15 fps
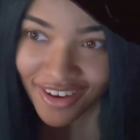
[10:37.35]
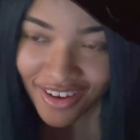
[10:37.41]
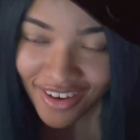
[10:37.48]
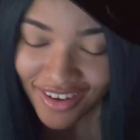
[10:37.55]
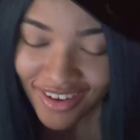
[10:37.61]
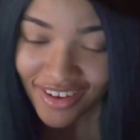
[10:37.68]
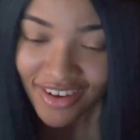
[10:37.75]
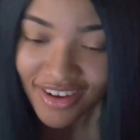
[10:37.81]

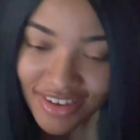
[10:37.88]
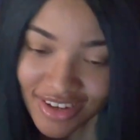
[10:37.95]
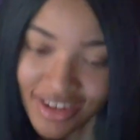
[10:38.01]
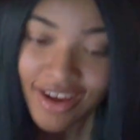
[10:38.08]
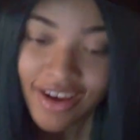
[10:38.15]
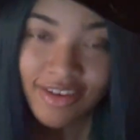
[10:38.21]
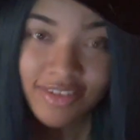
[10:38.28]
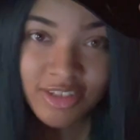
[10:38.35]

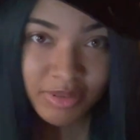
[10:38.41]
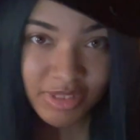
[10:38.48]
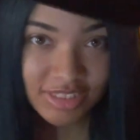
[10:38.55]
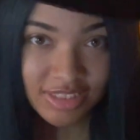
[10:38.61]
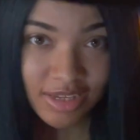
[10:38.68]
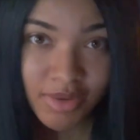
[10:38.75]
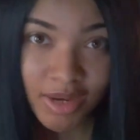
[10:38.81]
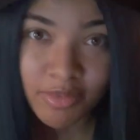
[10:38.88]
I was just about to
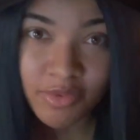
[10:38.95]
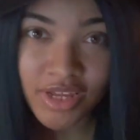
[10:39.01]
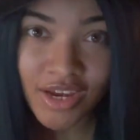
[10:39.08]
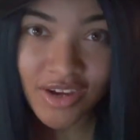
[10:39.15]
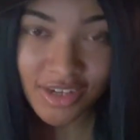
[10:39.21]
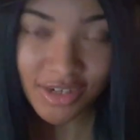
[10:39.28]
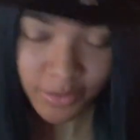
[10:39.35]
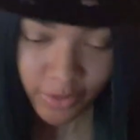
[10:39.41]
say, my boy
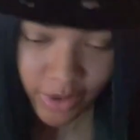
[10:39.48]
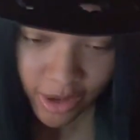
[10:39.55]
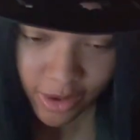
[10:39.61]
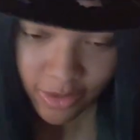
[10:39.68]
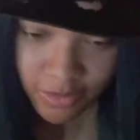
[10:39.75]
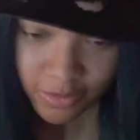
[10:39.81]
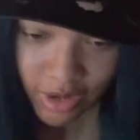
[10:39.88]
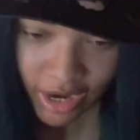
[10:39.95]
out here rock,
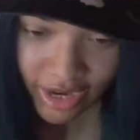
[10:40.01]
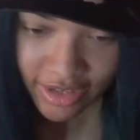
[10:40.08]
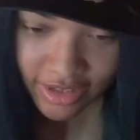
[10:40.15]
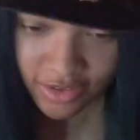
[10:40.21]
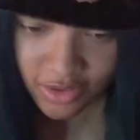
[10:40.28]
rocking the